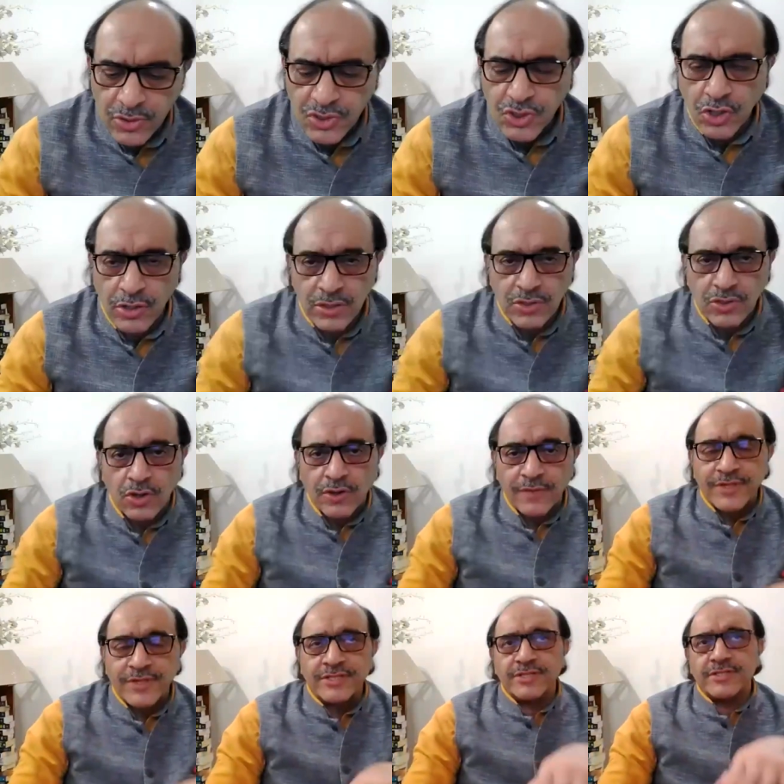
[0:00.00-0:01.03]
Talk
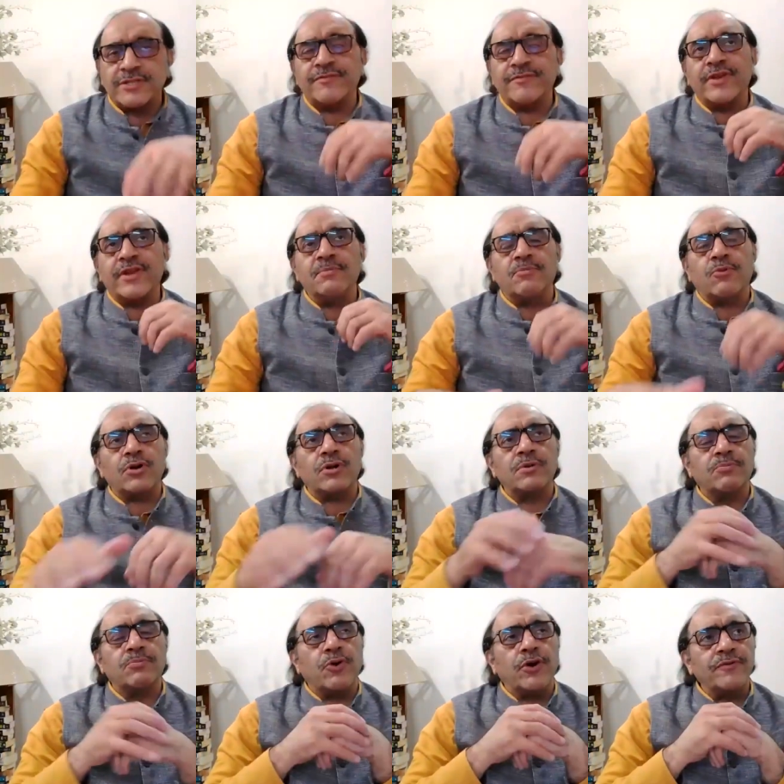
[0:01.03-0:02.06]
of this is a very
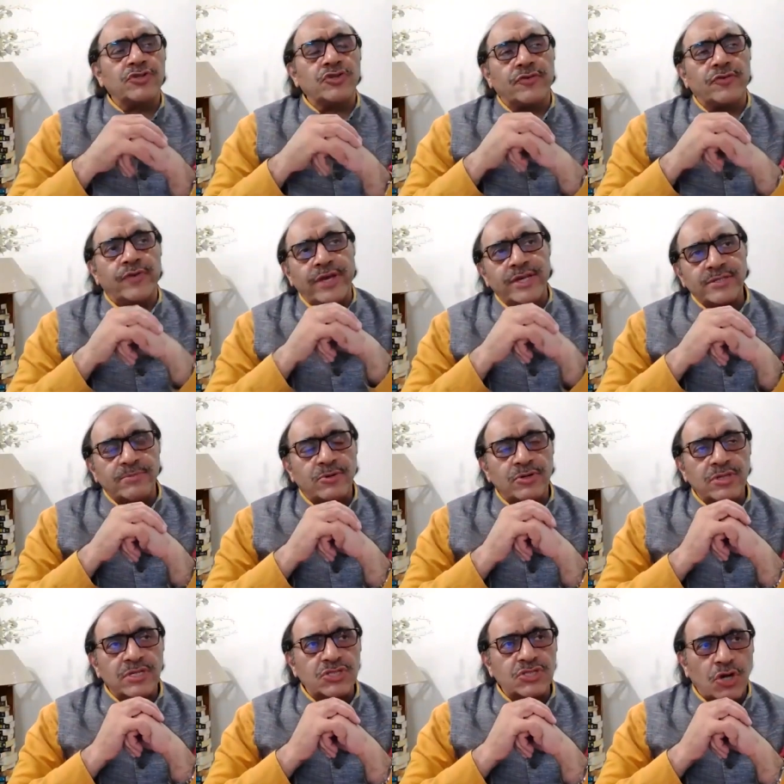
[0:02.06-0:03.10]
important point which you raised
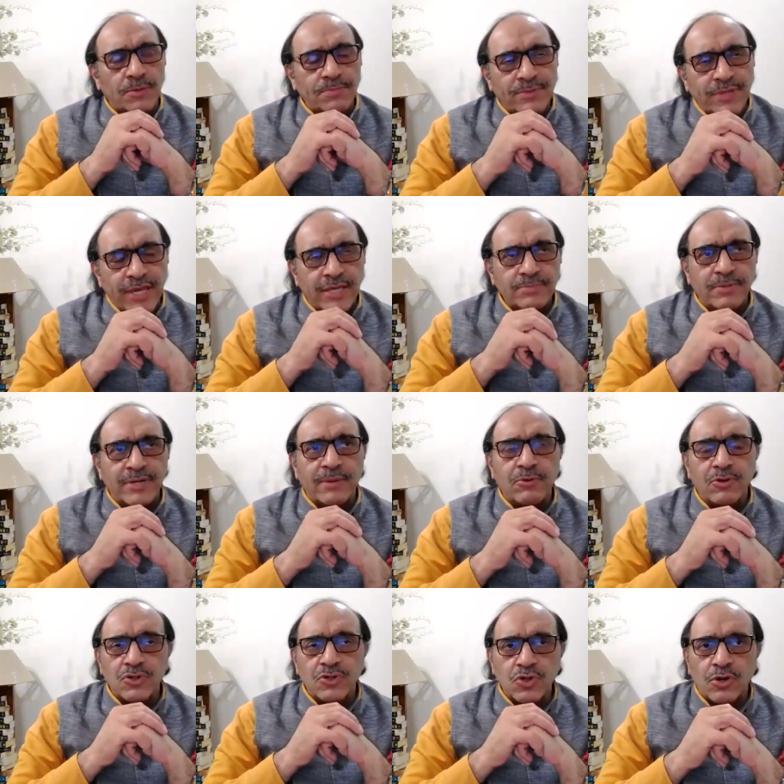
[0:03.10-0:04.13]
about the job thing, but I'm
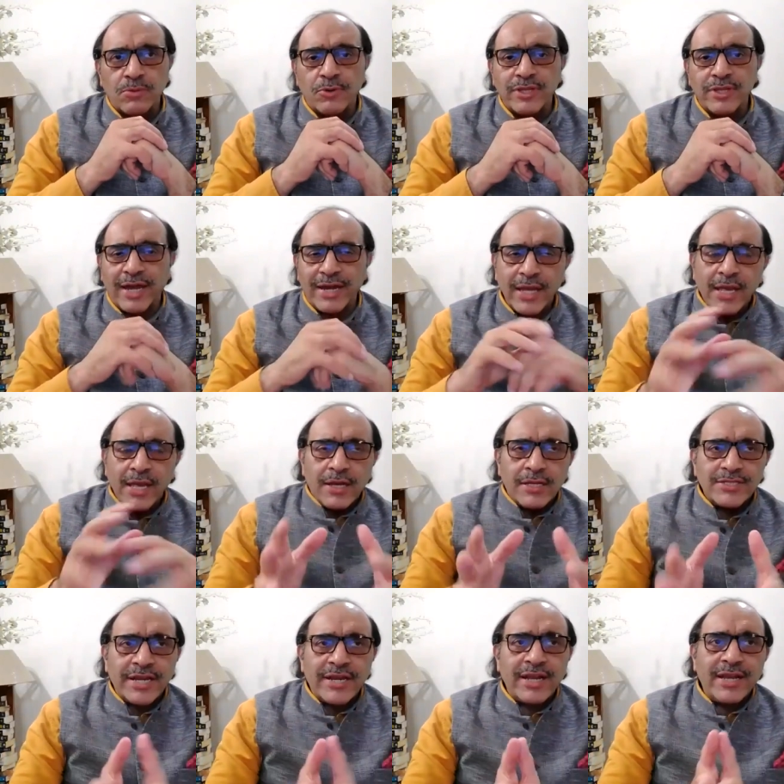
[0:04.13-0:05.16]
going to talk about that.
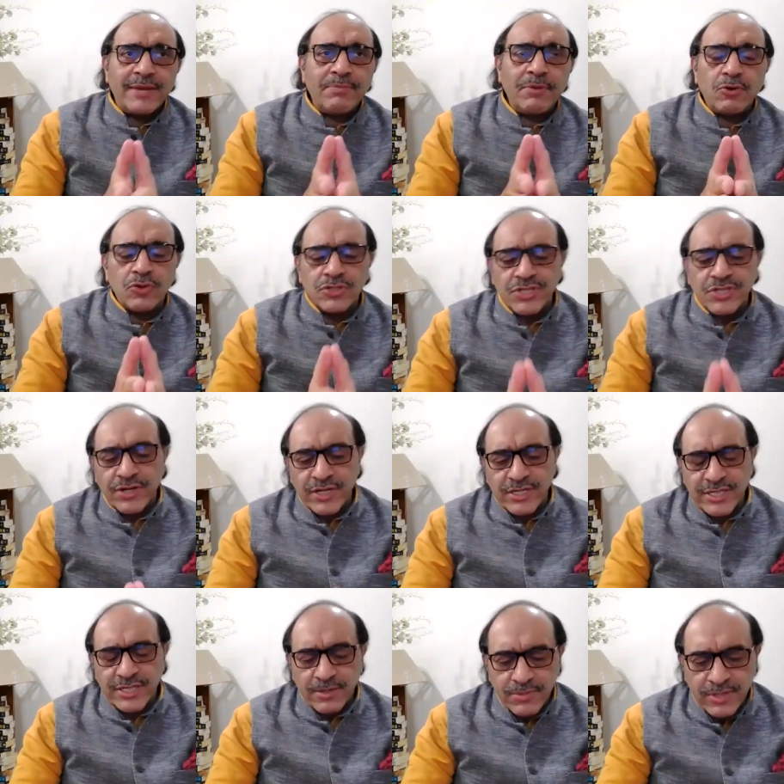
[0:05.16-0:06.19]
Saira, let me go to General
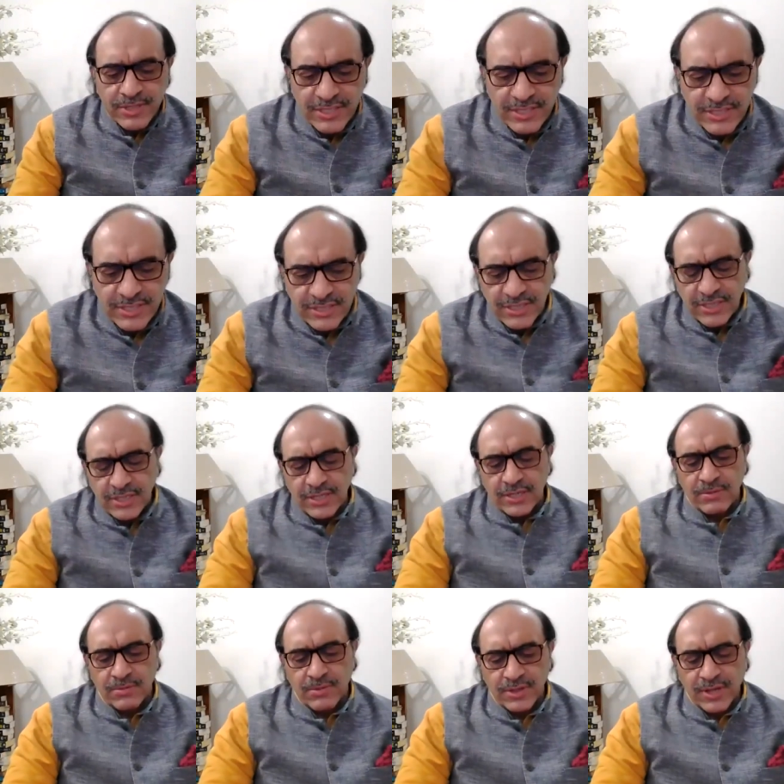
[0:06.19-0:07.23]
Saab. This is
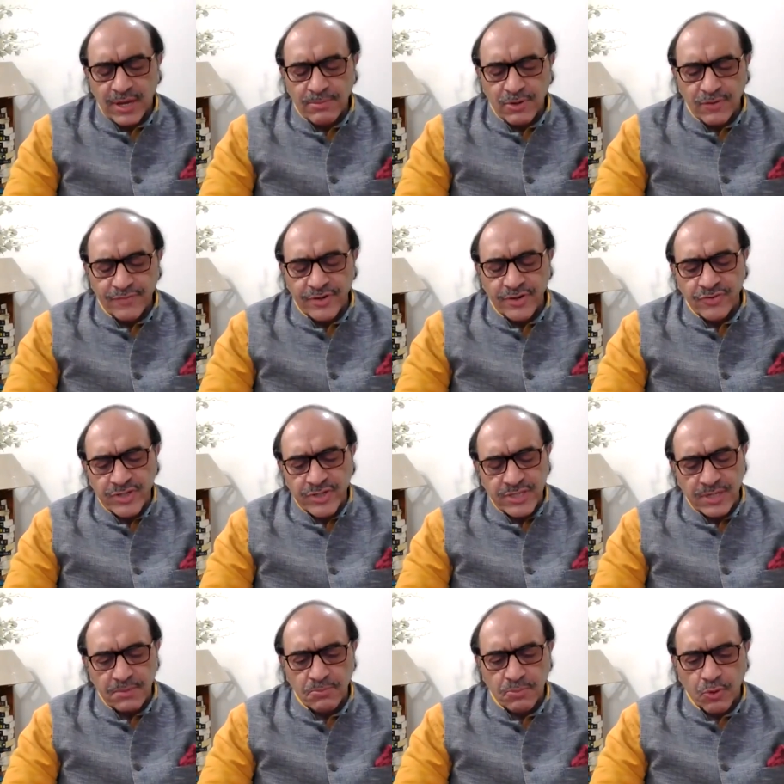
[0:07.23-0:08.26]
a couple of
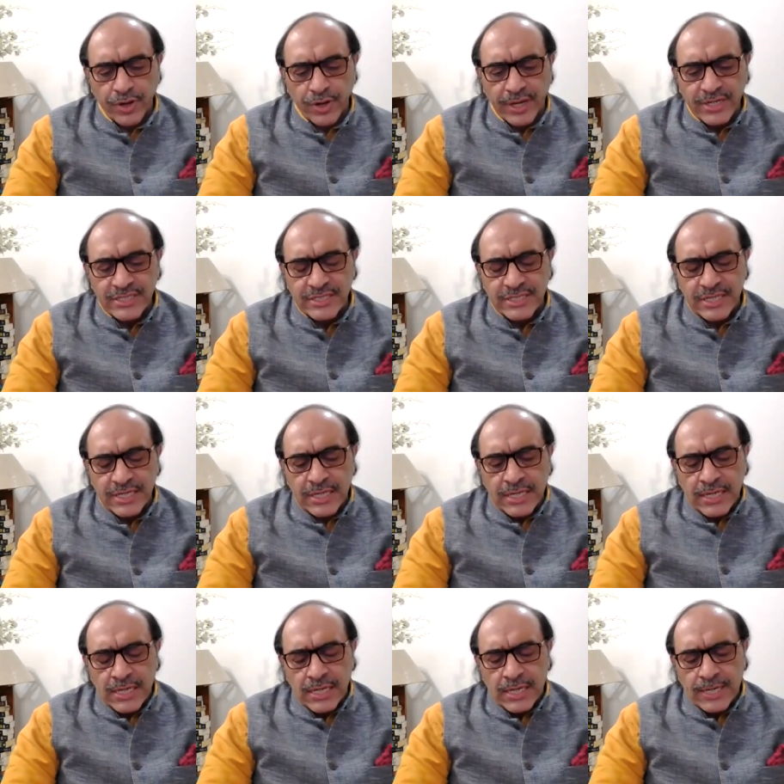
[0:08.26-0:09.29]
interesting points.
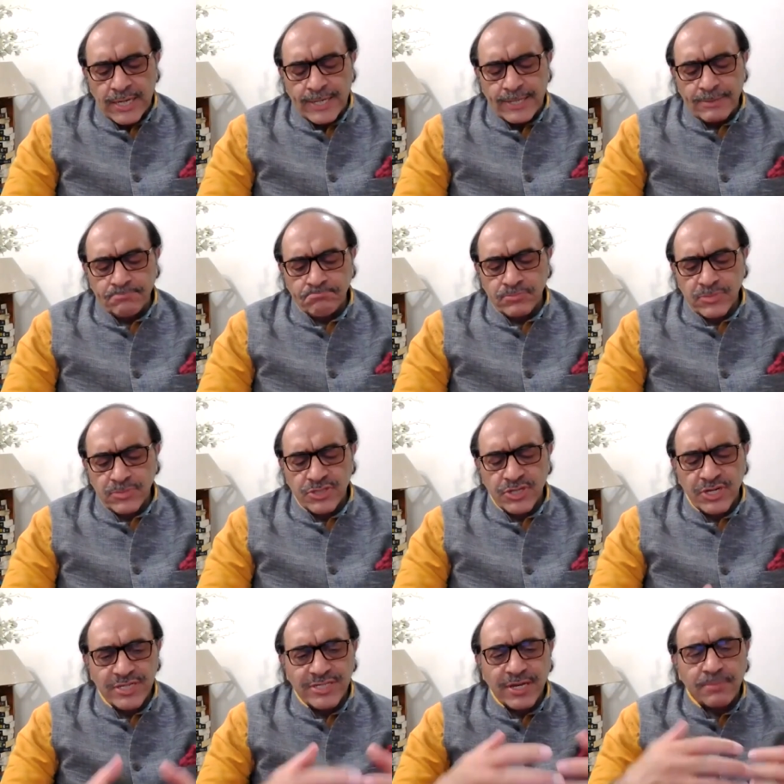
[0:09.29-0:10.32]

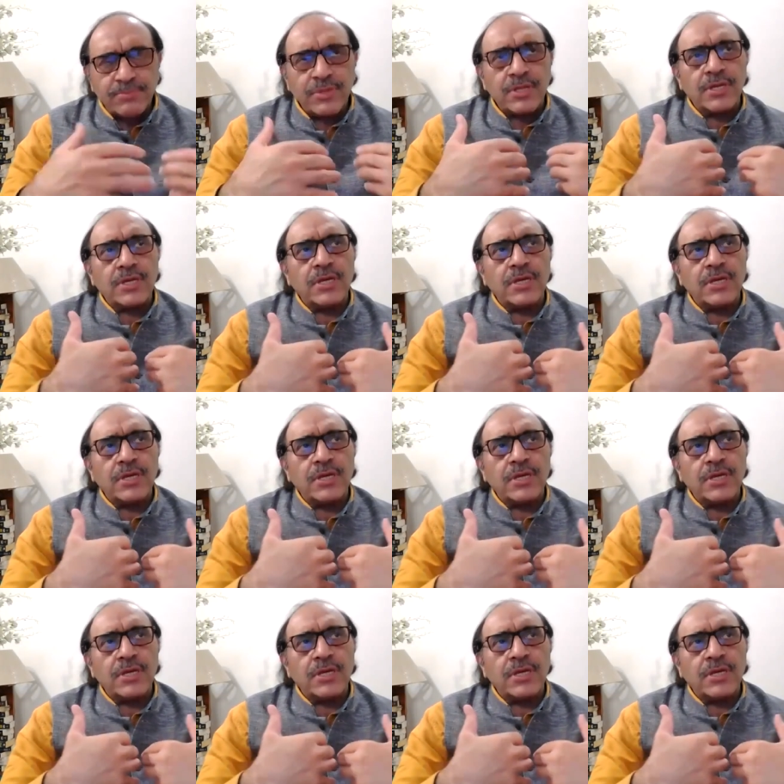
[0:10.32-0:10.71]
General Saab,